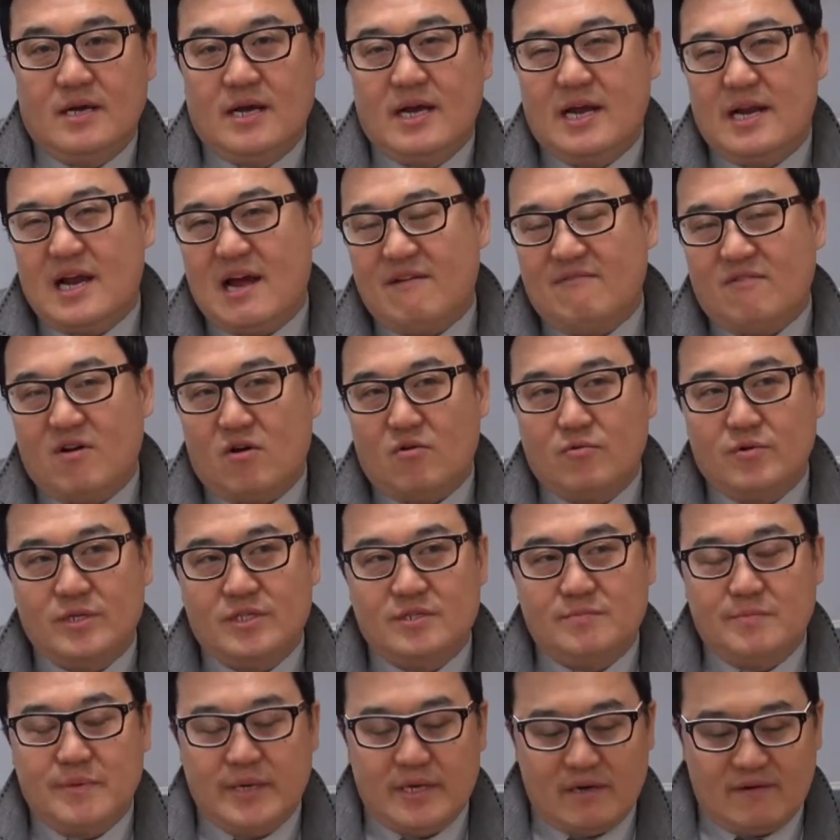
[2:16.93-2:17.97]
and I've always
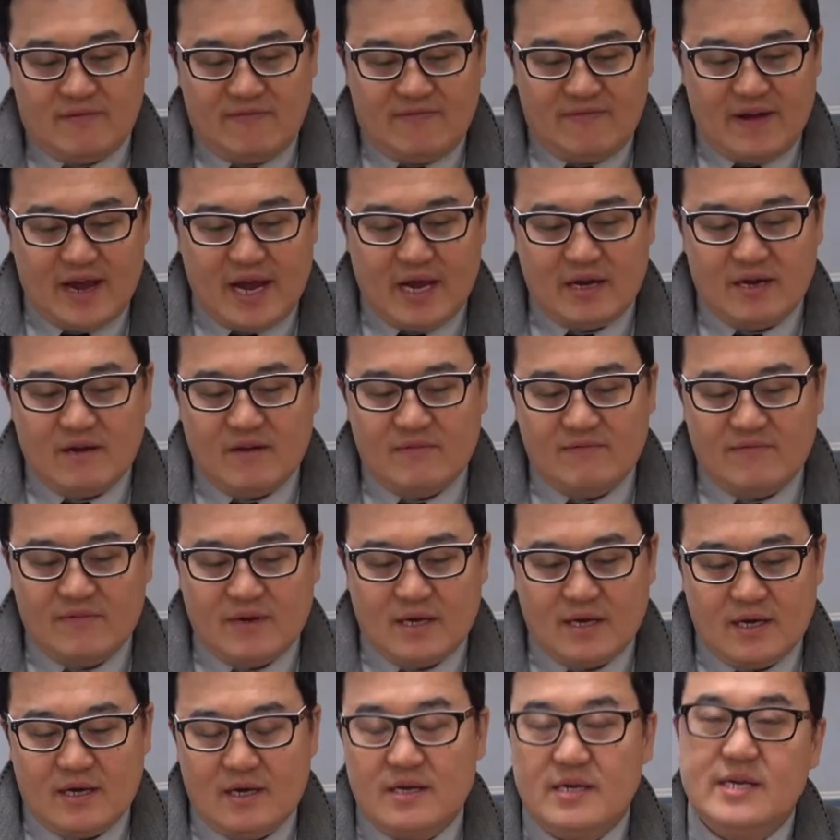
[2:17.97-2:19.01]
been a fan
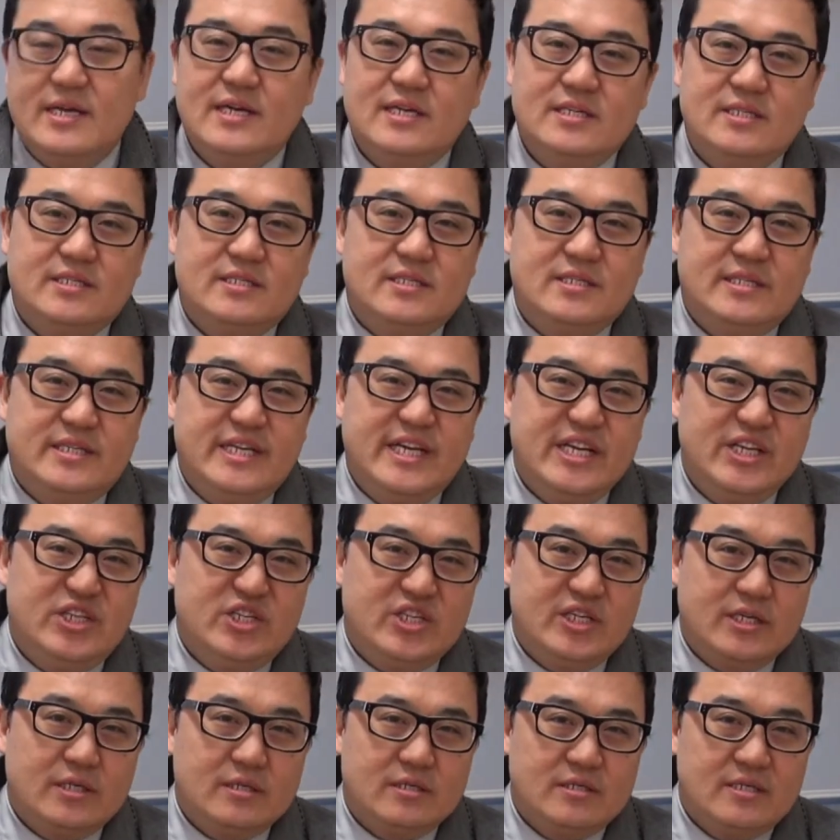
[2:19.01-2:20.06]
of his
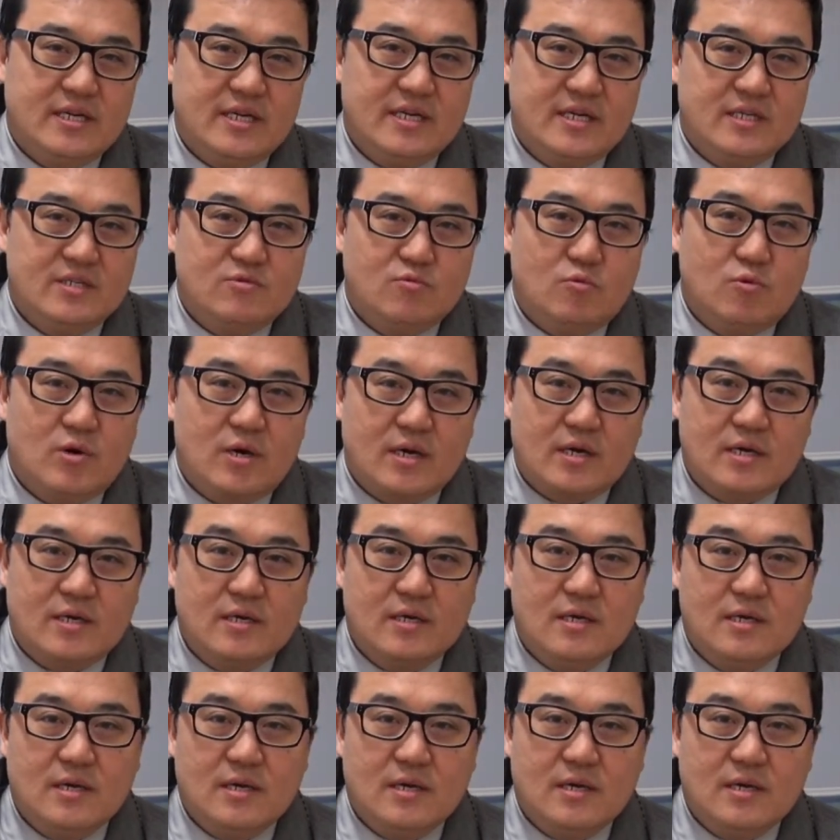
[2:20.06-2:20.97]
teachings and his work